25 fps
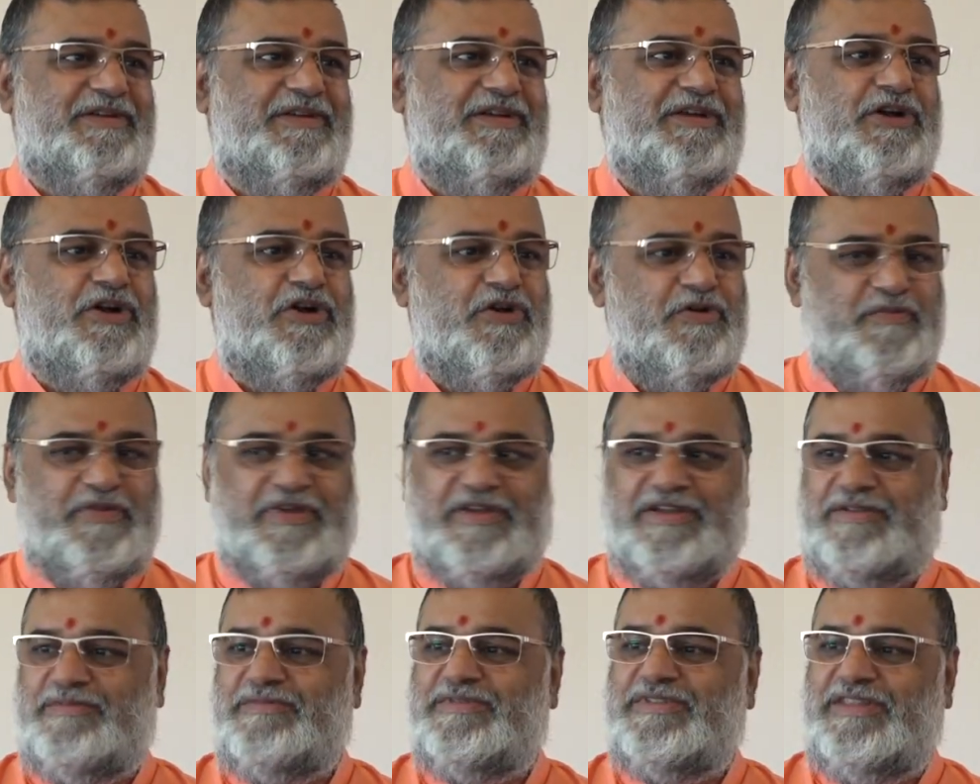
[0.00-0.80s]
cow
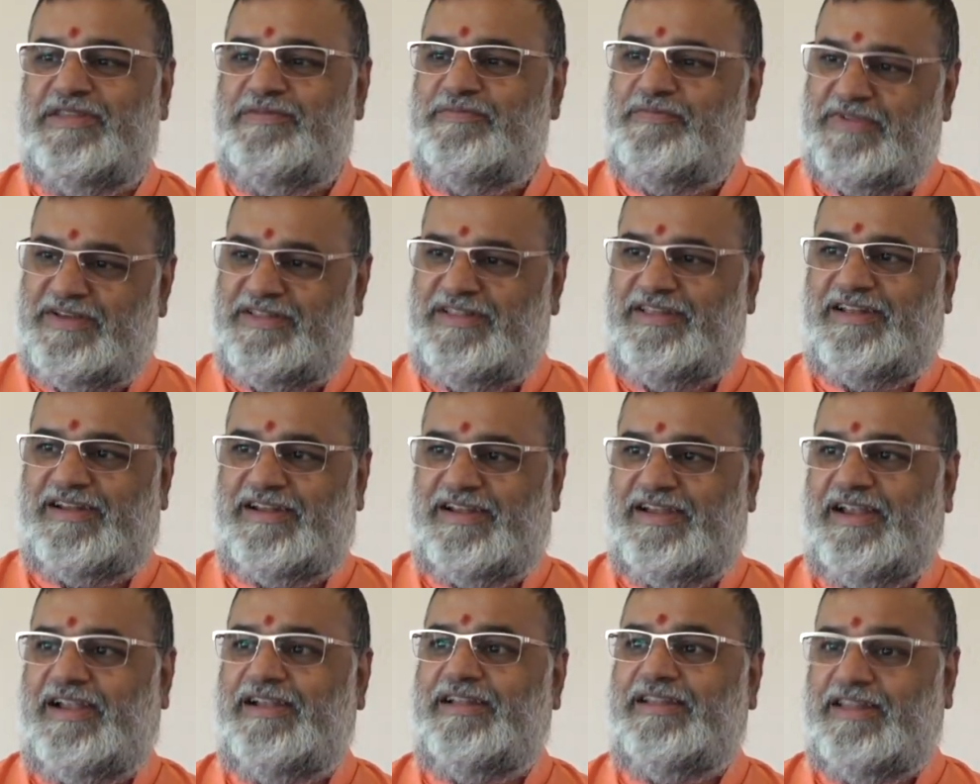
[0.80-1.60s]
becomes the
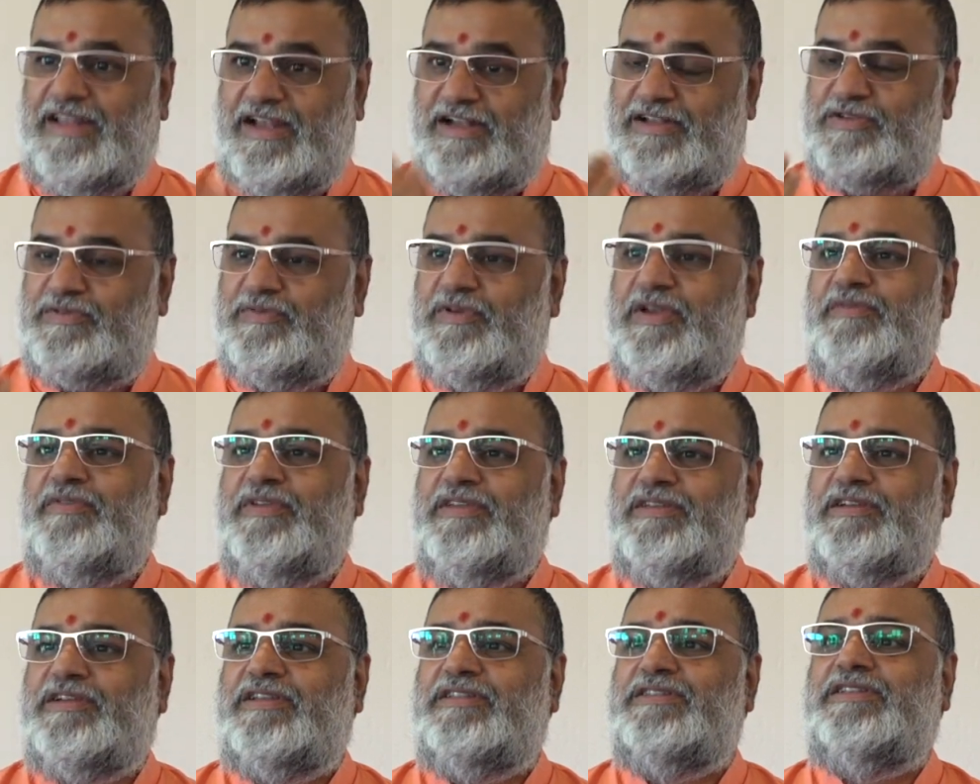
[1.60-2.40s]
mother, and that is why
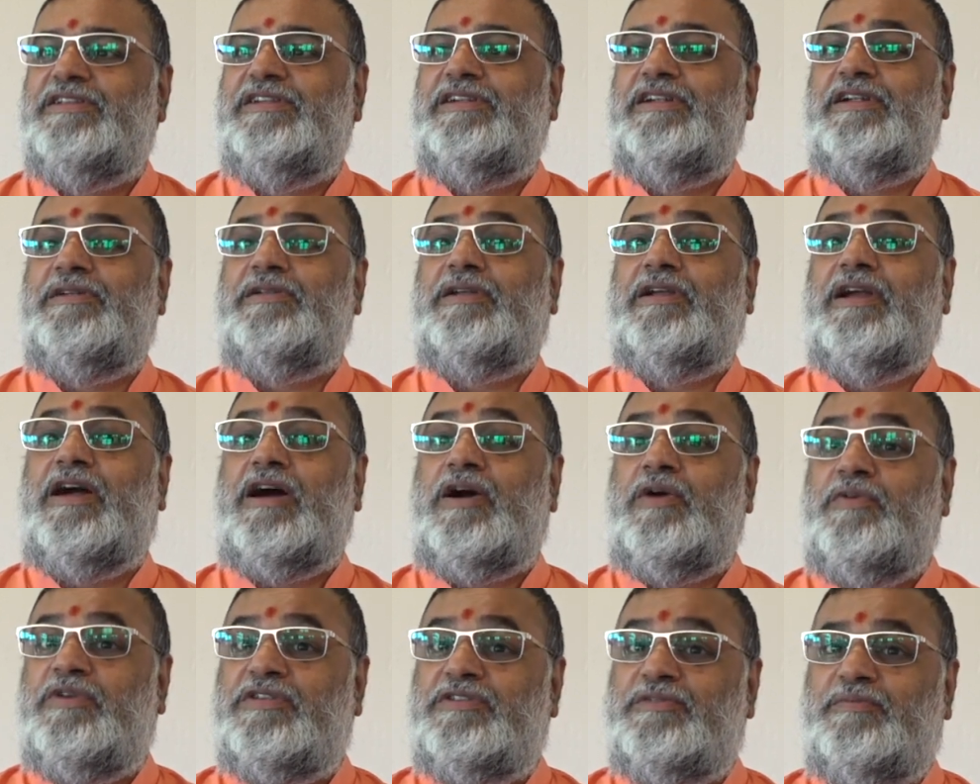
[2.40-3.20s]
we consider
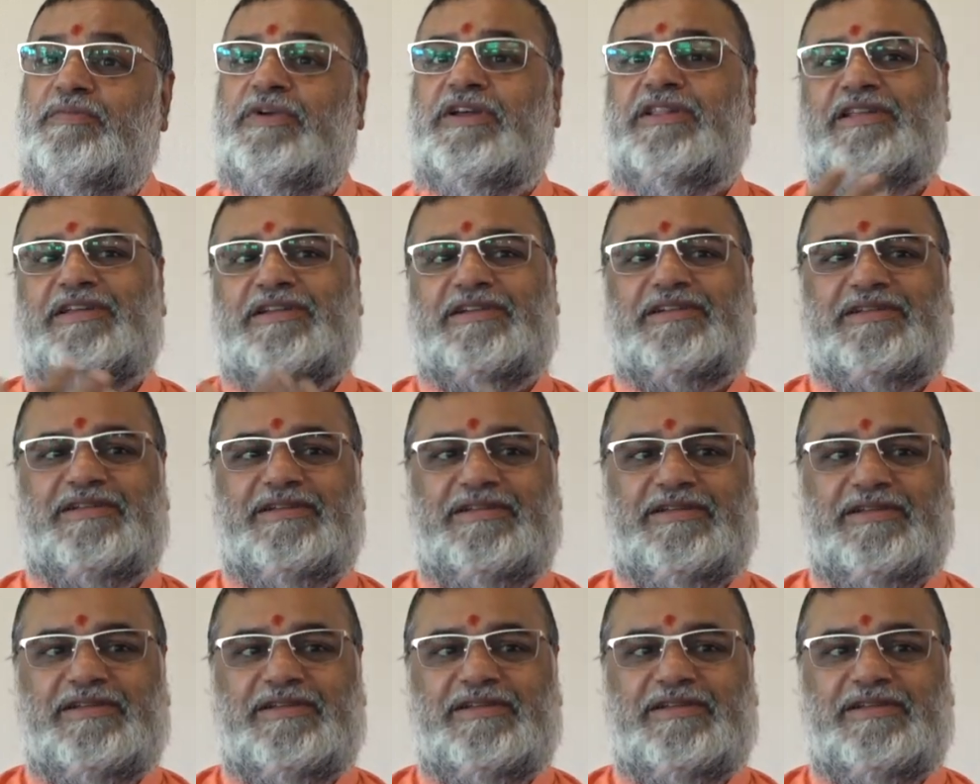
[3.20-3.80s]
cow as mother.